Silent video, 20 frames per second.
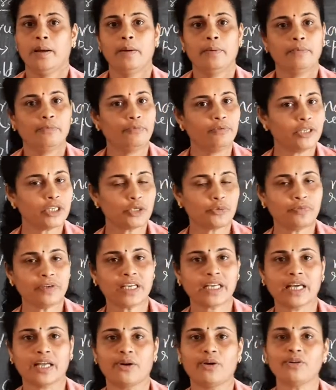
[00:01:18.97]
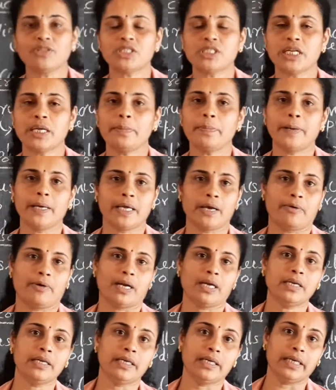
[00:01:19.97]
which we cannot see by
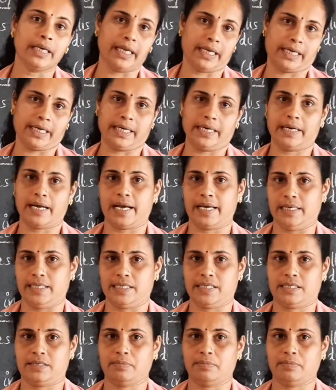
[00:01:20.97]
our naked eyes.